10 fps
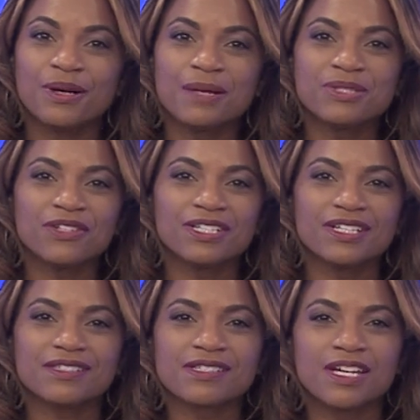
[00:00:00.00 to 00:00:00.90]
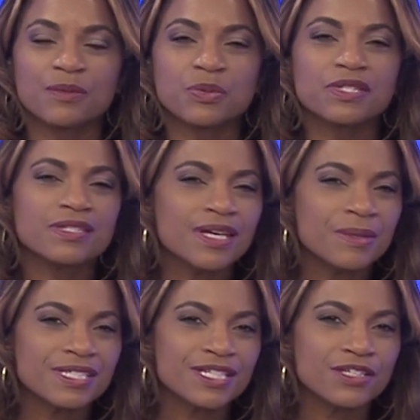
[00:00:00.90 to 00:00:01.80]
I'm Darielle Snipes with the
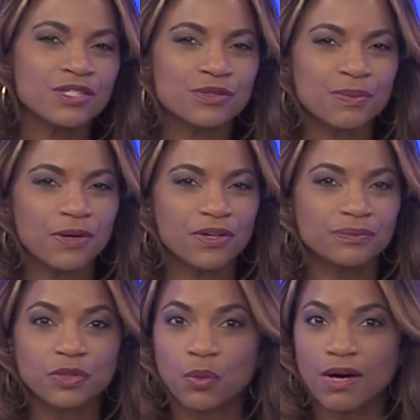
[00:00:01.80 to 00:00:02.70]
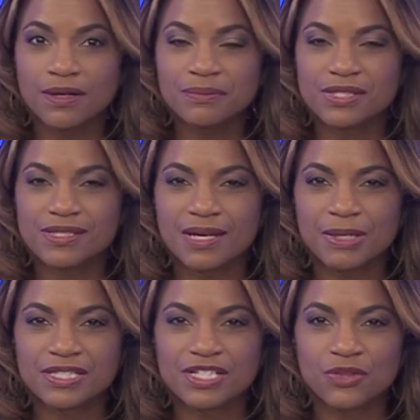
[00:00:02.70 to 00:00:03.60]
CMSD News Bureau. Welcome to
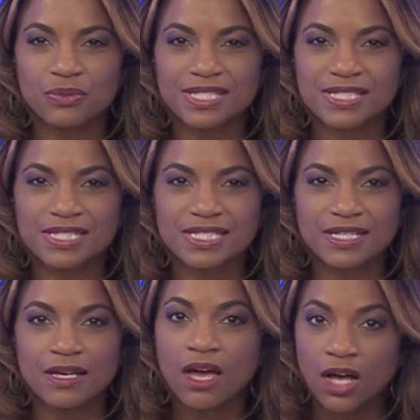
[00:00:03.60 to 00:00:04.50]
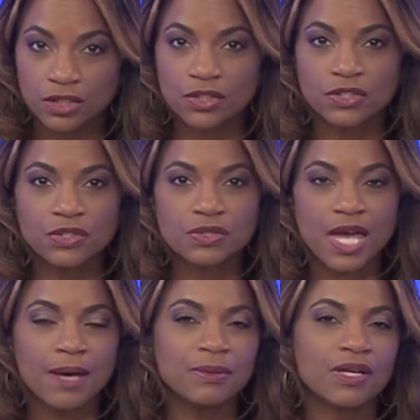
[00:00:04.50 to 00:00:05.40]
CMSD 360, a look at news
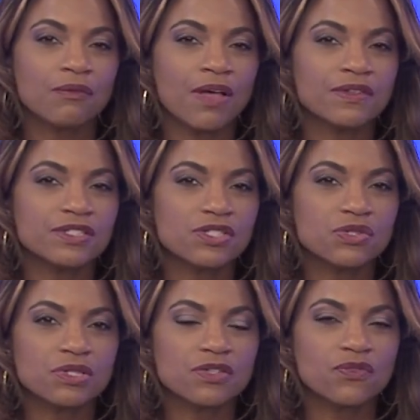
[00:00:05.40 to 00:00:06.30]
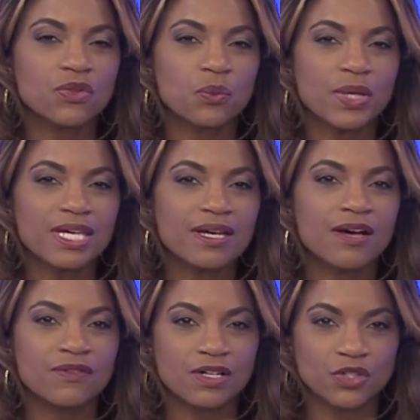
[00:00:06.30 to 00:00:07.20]
happening around the district for the week
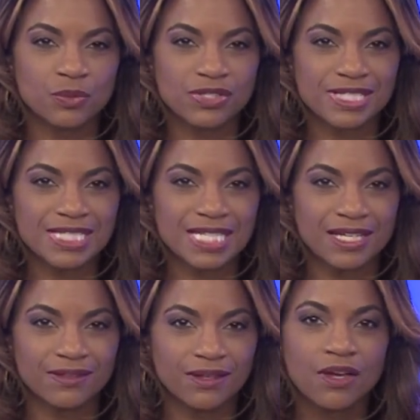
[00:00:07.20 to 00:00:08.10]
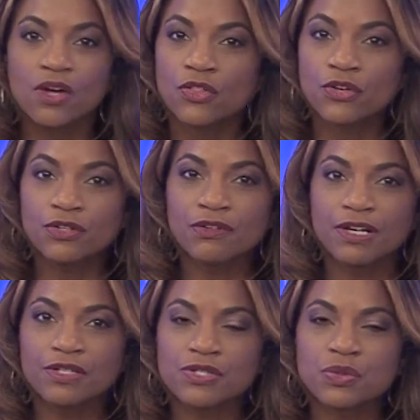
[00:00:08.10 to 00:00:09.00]
of October 16th. Third
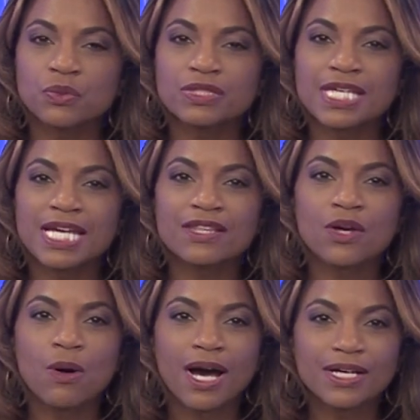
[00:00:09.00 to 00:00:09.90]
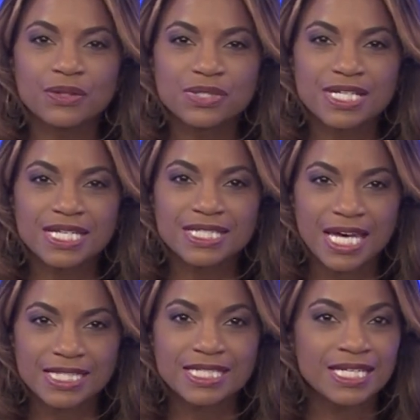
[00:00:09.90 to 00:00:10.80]
graders will take the Ohio State
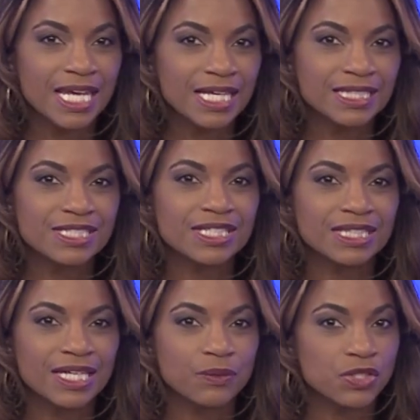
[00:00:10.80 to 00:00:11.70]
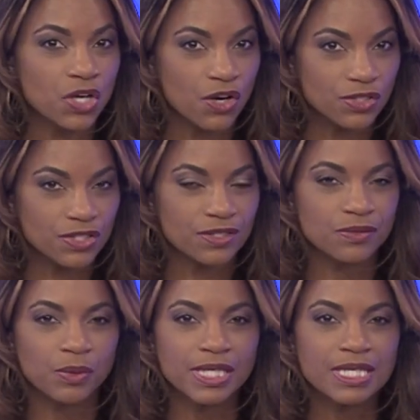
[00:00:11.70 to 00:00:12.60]
test in English Language Arts
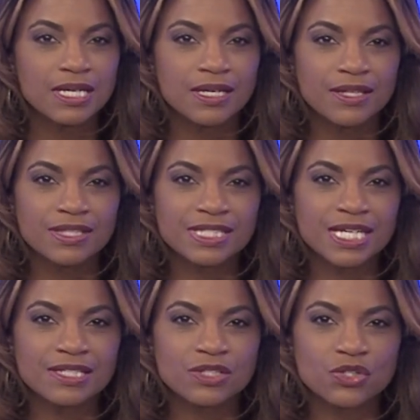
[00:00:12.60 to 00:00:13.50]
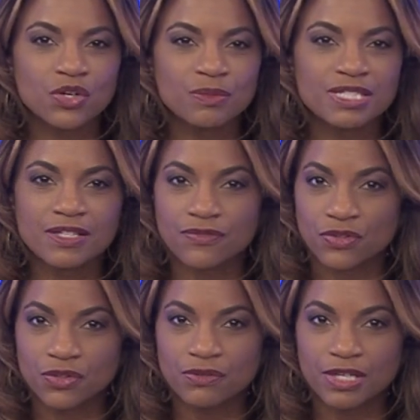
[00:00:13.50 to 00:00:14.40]
this week. This test determines if
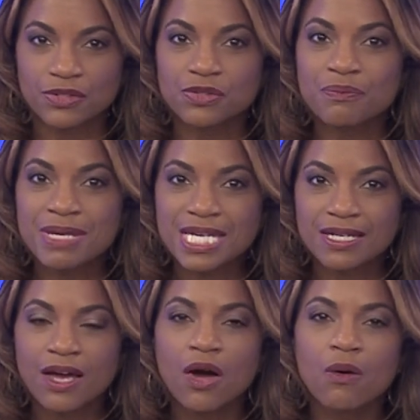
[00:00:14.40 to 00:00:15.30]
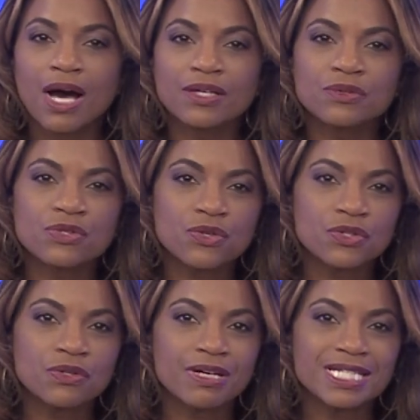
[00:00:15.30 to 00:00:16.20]
third graders meet Ohio's
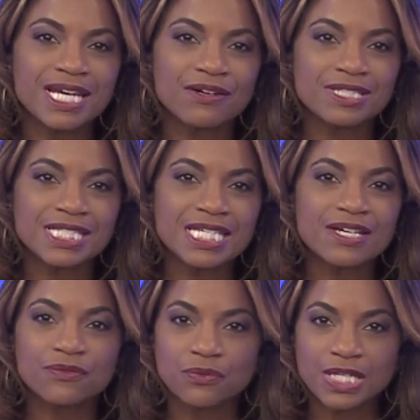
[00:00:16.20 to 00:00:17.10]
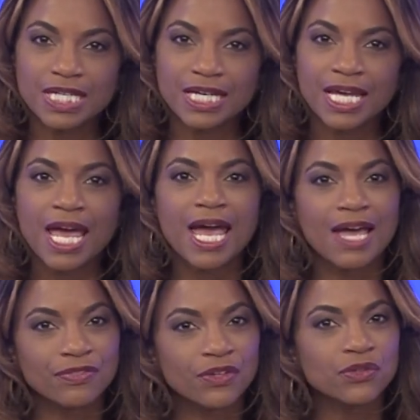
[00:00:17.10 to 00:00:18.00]
third grade guarantee of reading
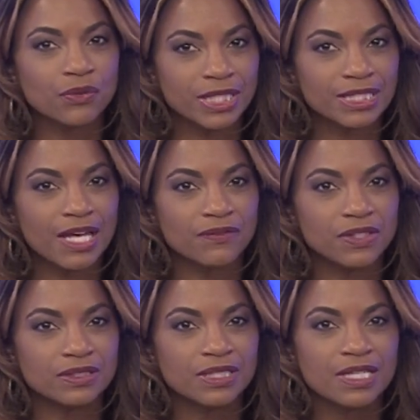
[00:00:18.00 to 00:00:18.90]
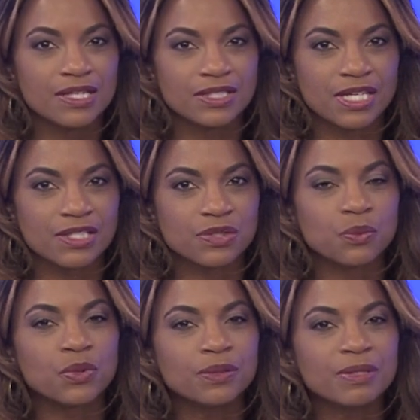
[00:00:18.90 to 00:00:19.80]
at their grade level. The test
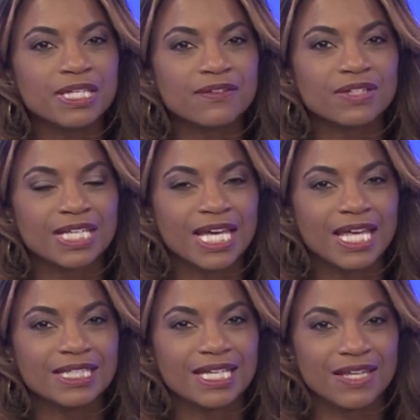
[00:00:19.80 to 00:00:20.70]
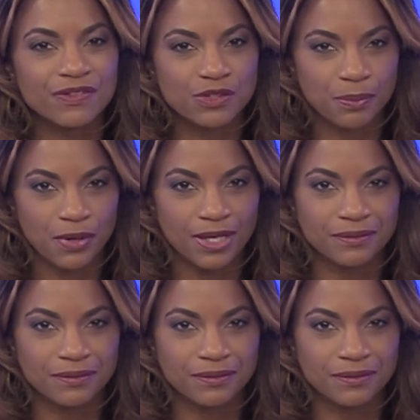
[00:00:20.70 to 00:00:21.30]
will be given again in the spring.